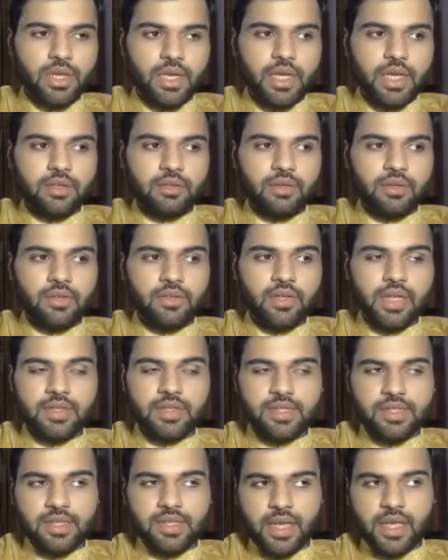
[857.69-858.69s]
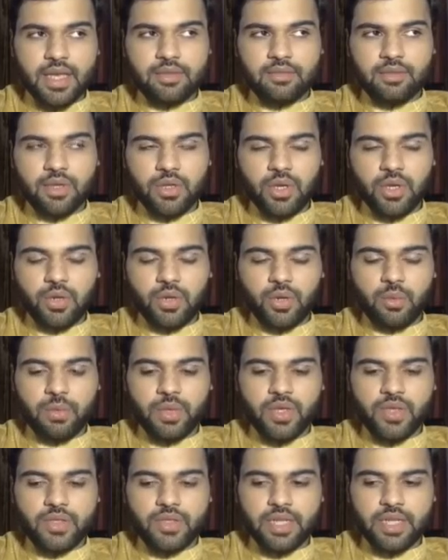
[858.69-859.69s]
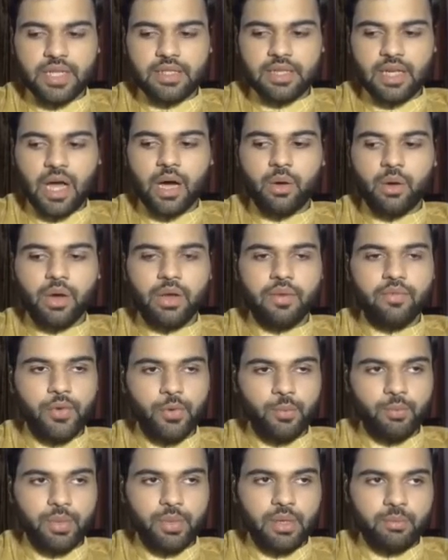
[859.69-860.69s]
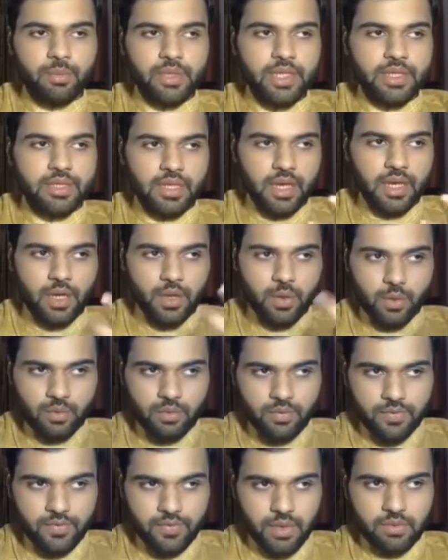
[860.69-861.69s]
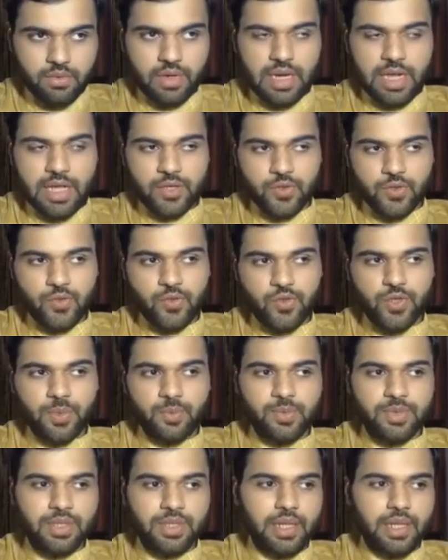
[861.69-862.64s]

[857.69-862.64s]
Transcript: Because that's how I view people. That's how I view relationships.